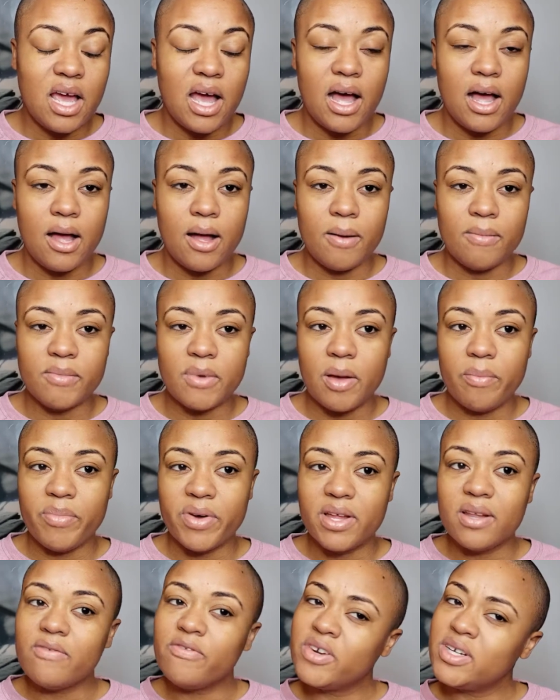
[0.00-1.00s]

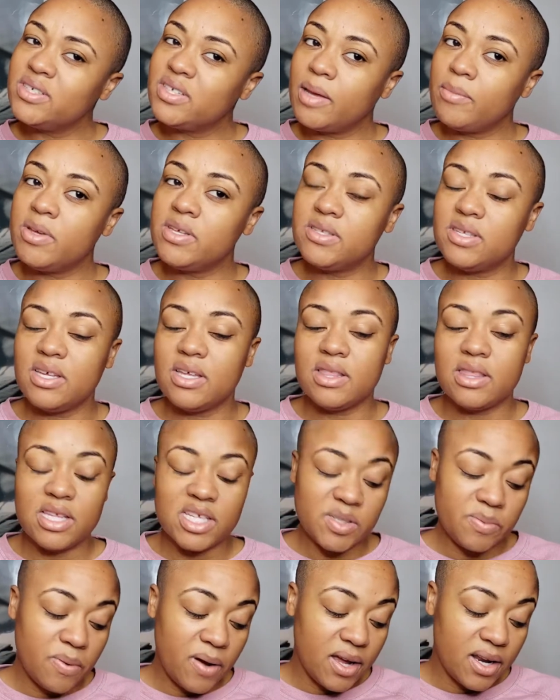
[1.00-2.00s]
But first time using
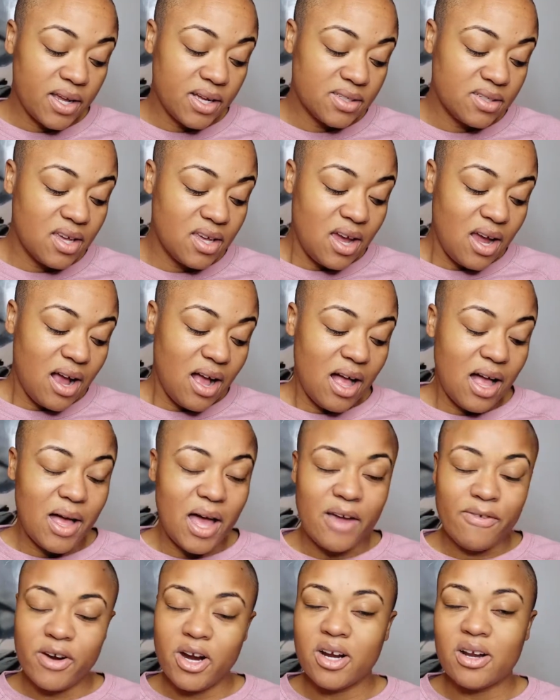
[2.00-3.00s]
this product,
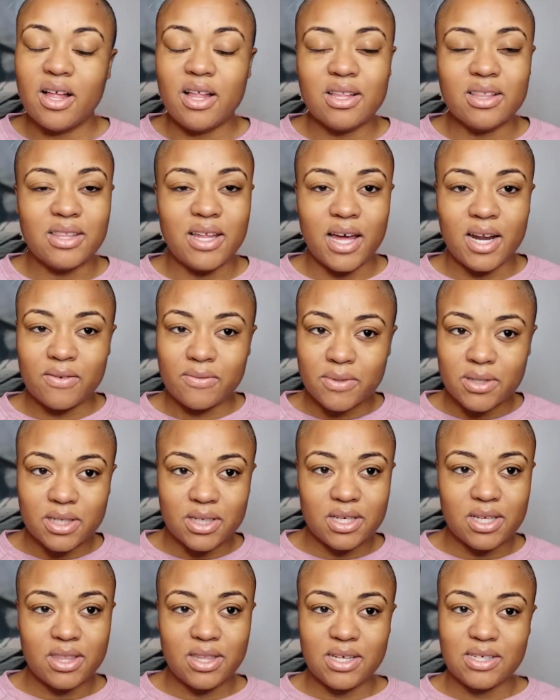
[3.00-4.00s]
I've heard a lot of really
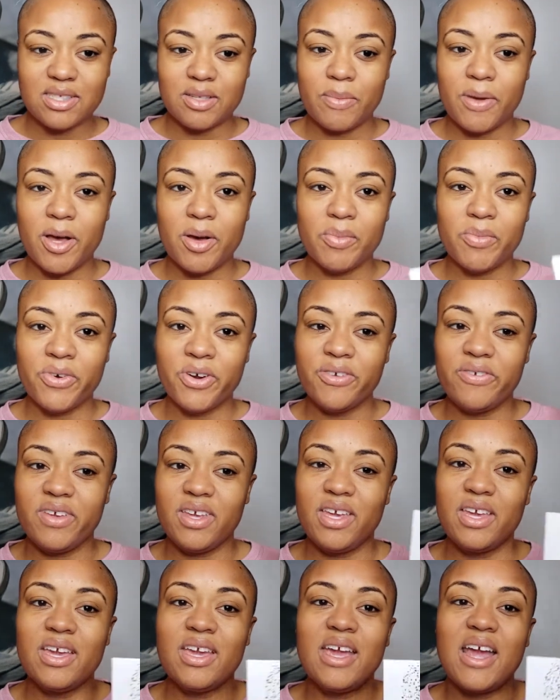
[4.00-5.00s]
good things about
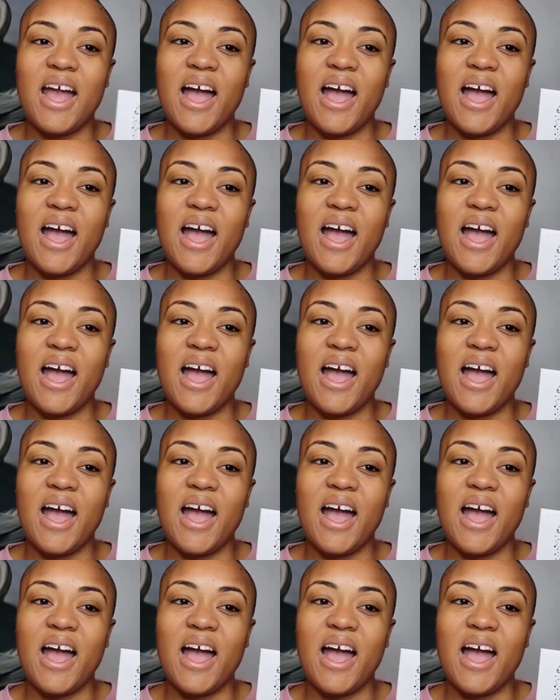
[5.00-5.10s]
Morphe.